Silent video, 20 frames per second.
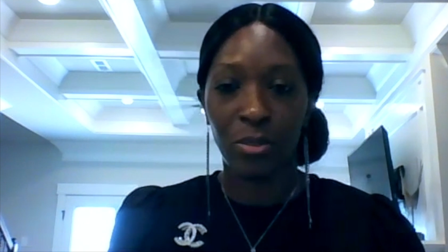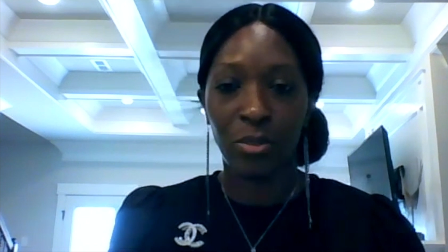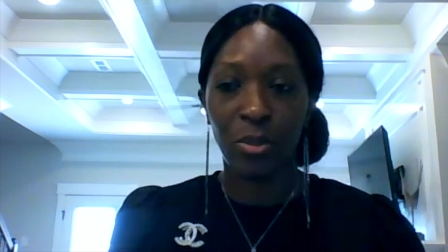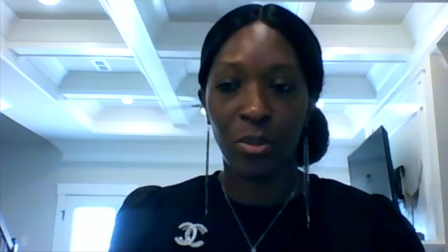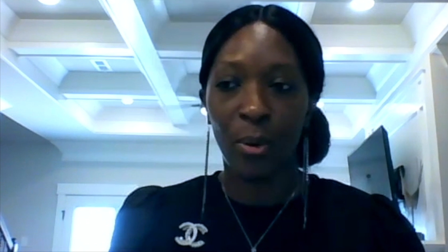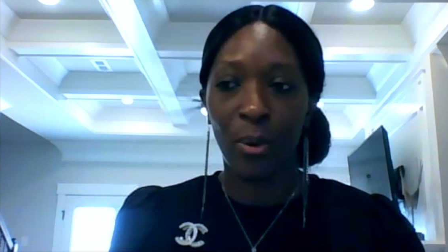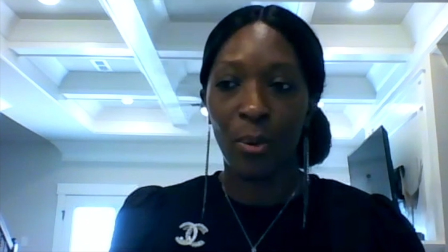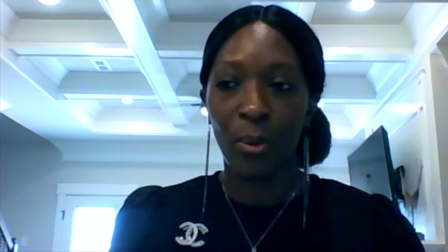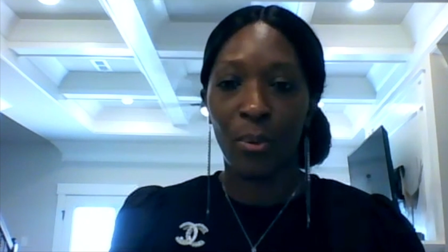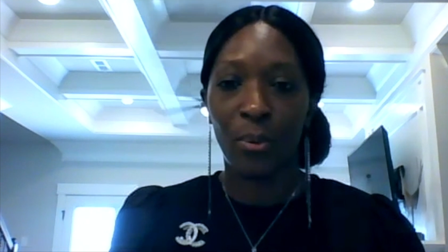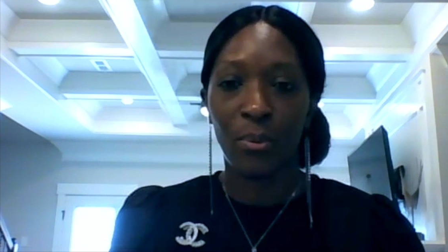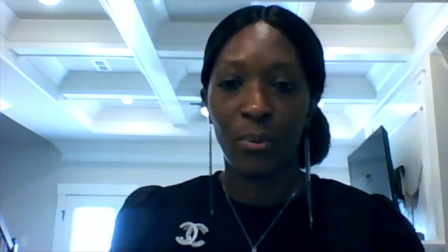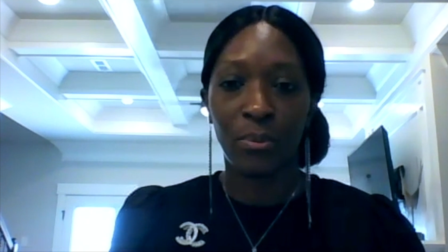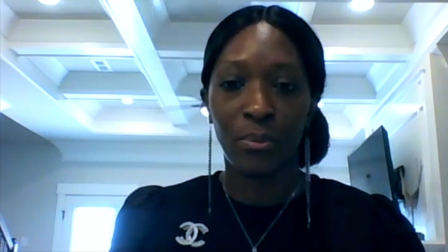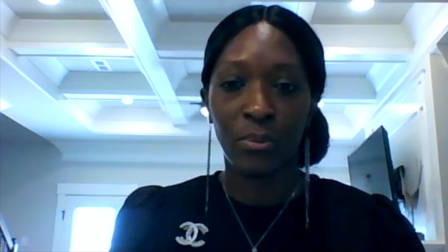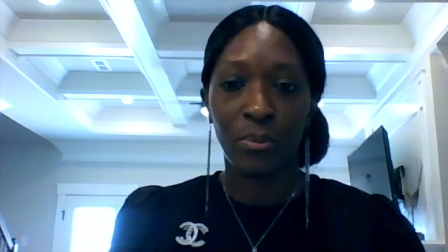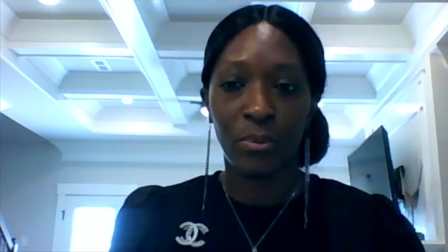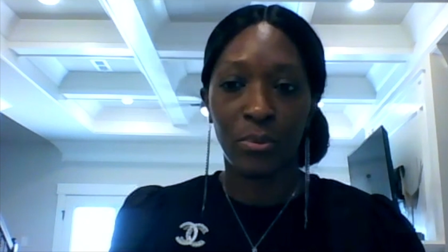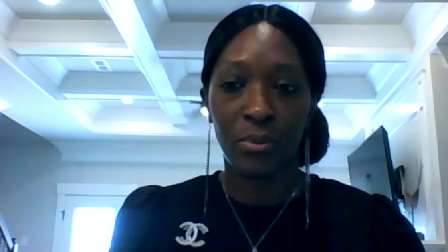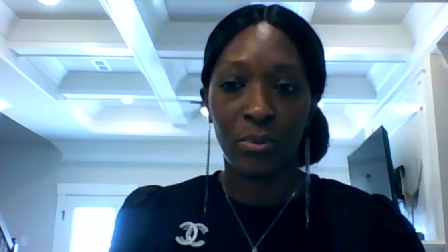So
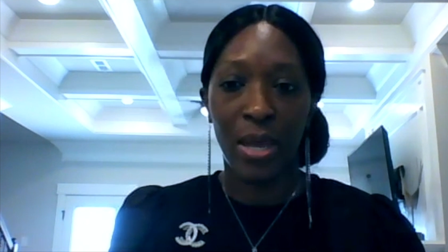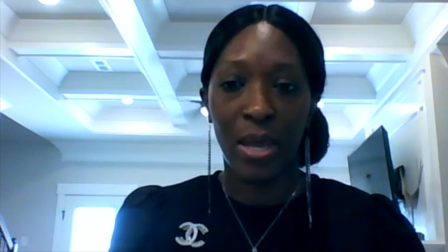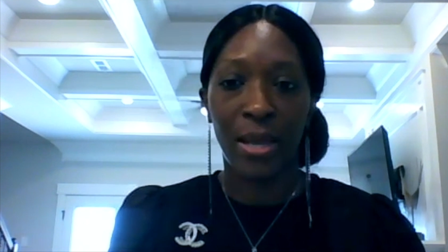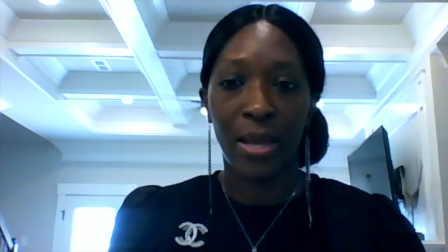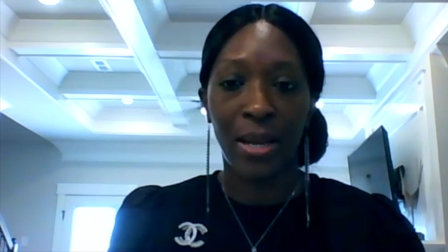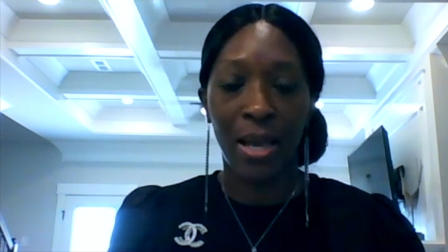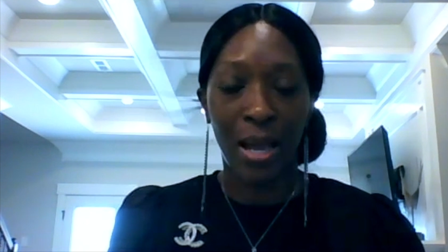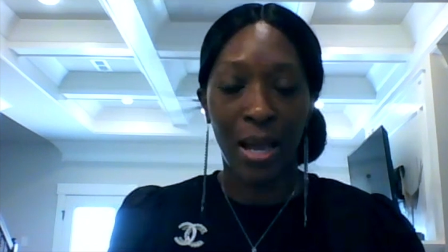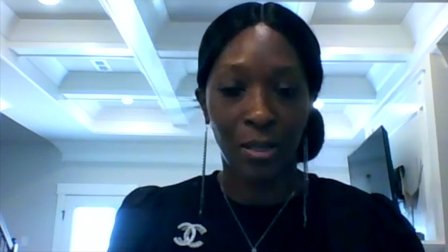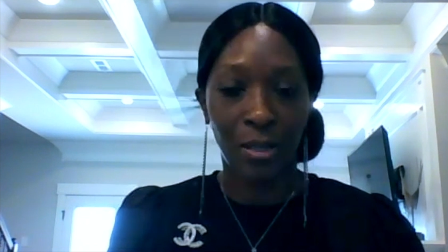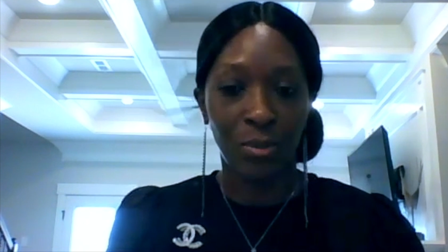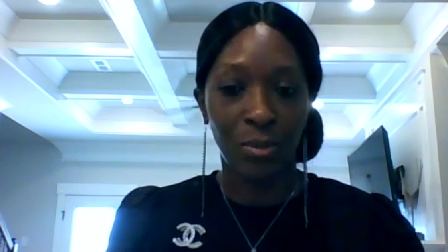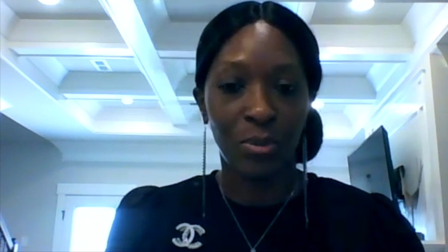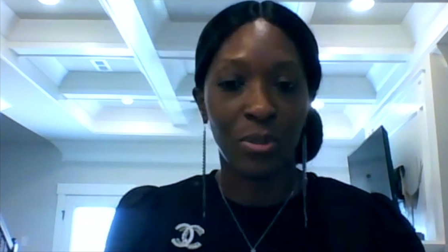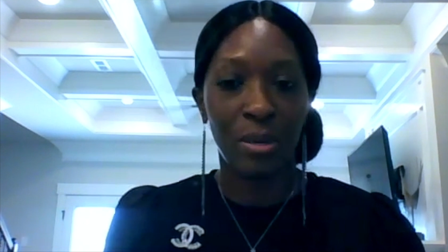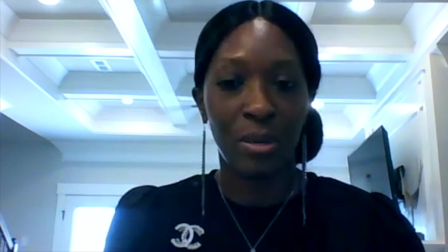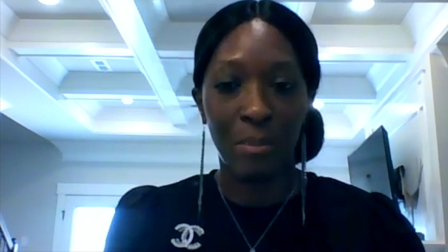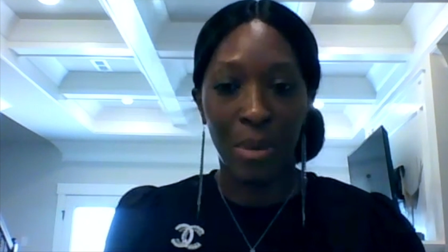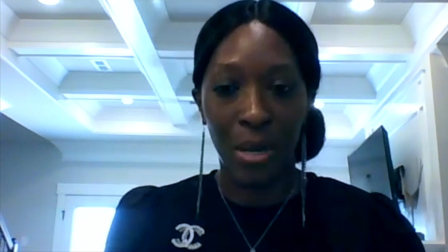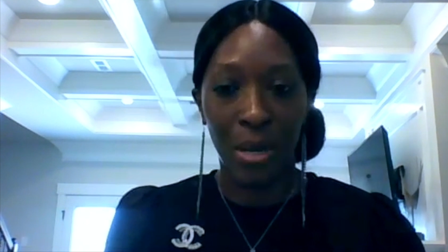that I knew
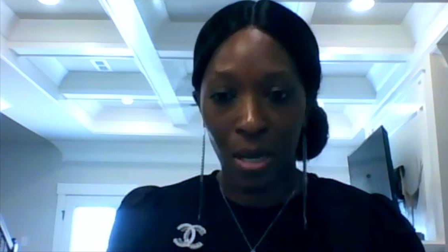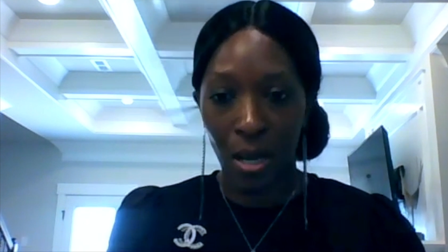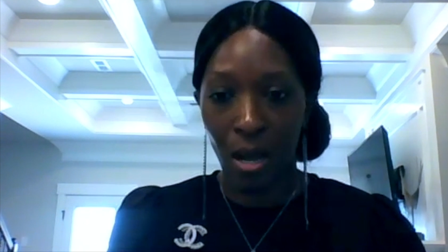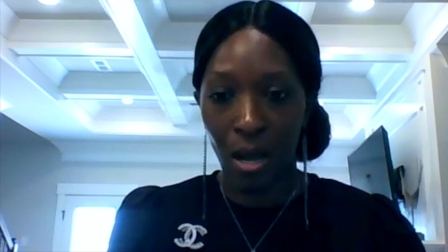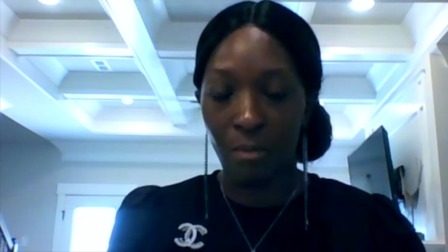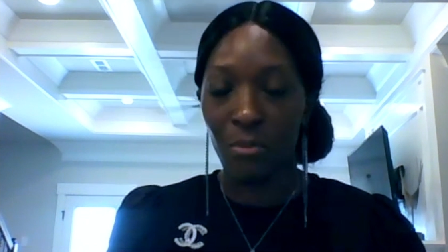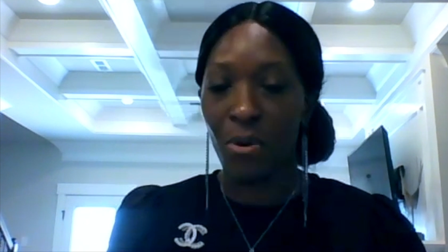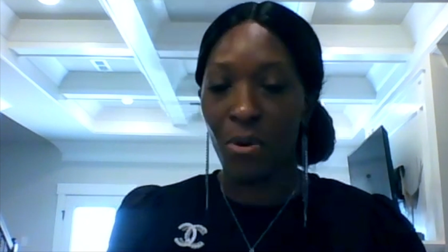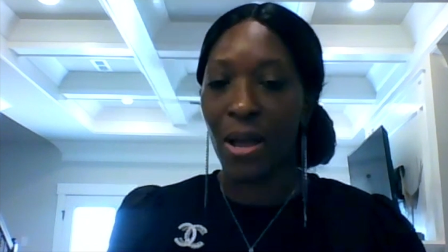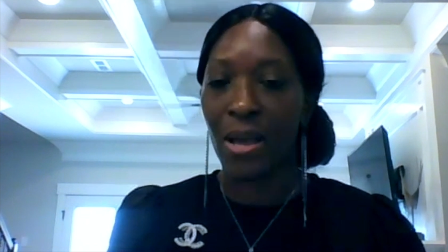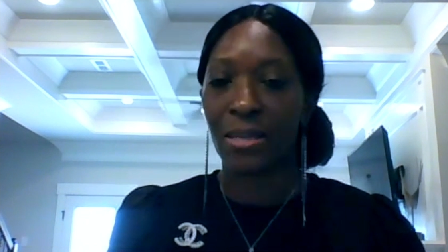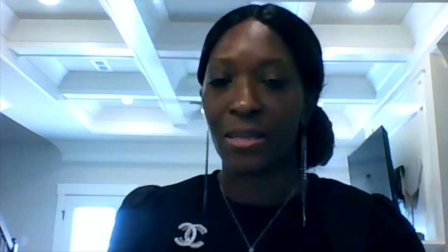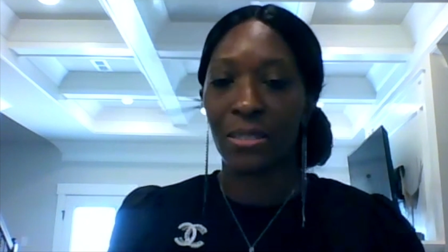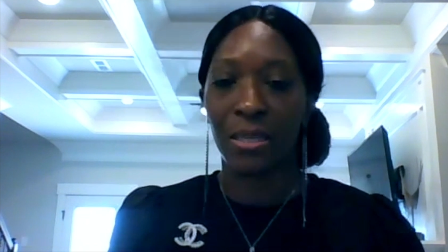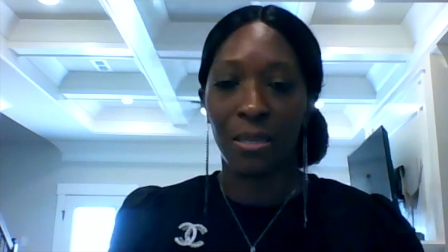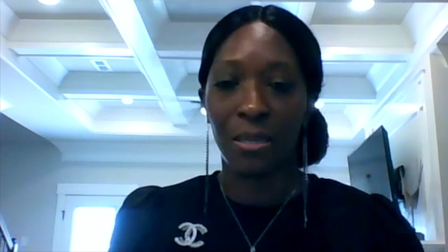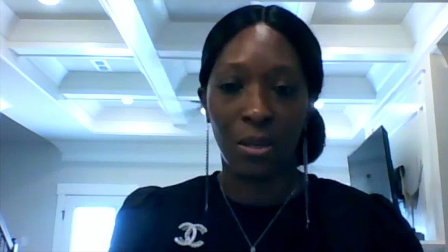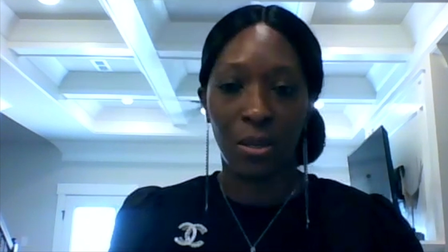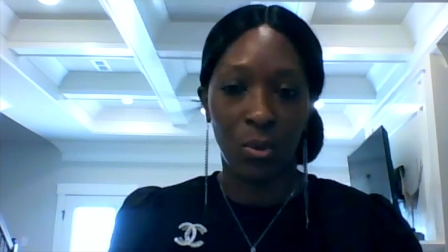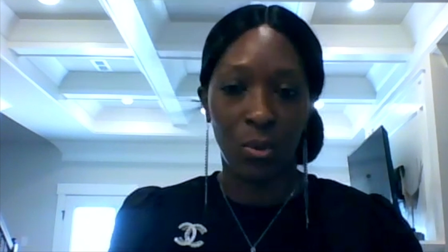that my comrades
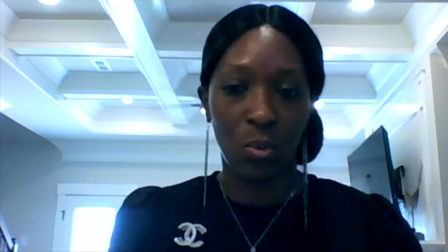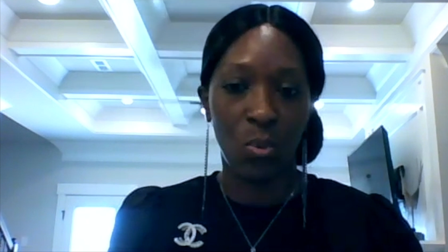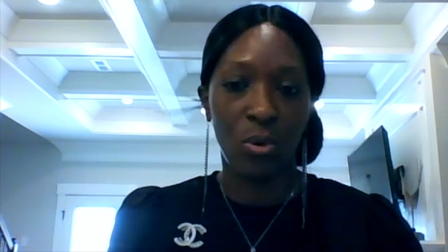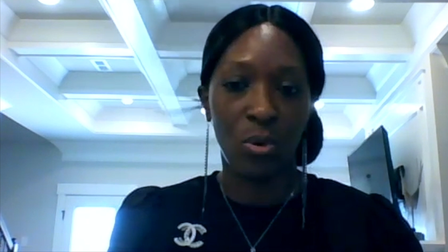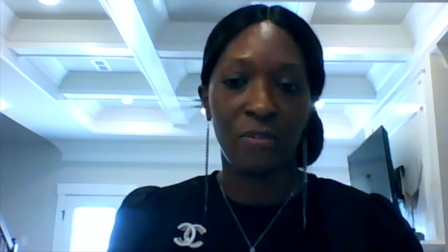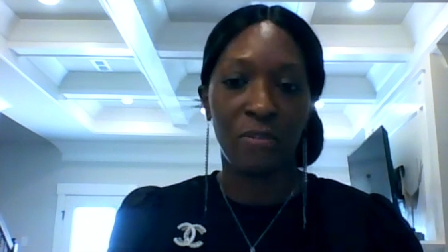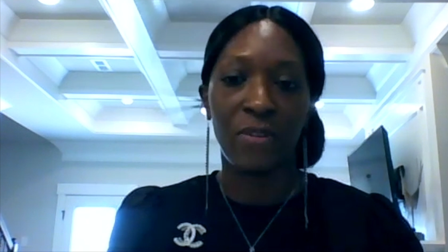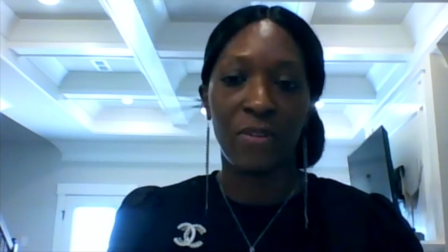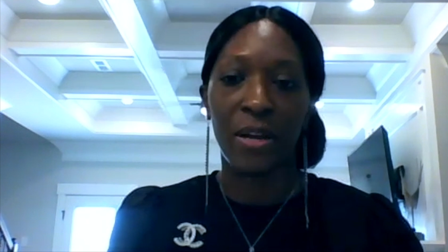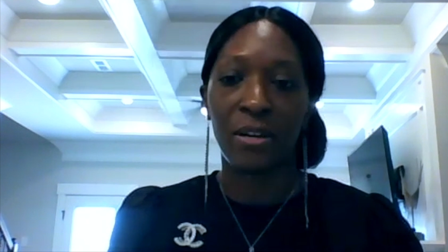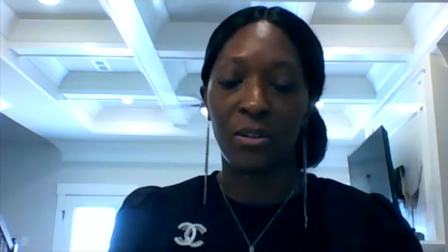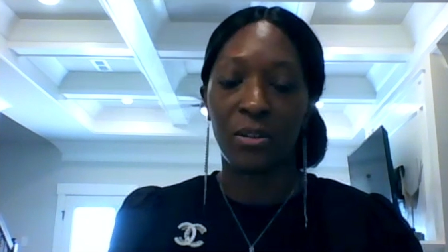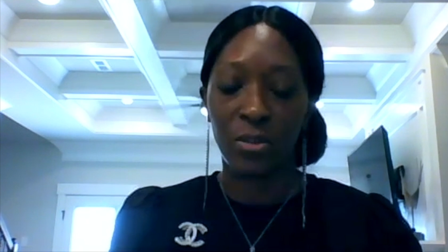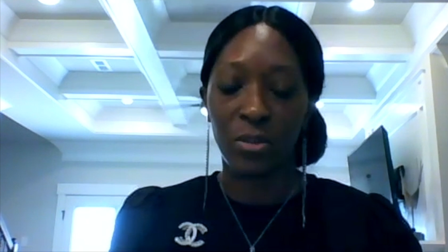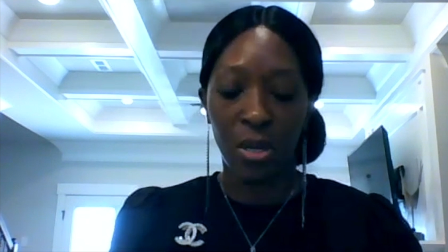and other warfighters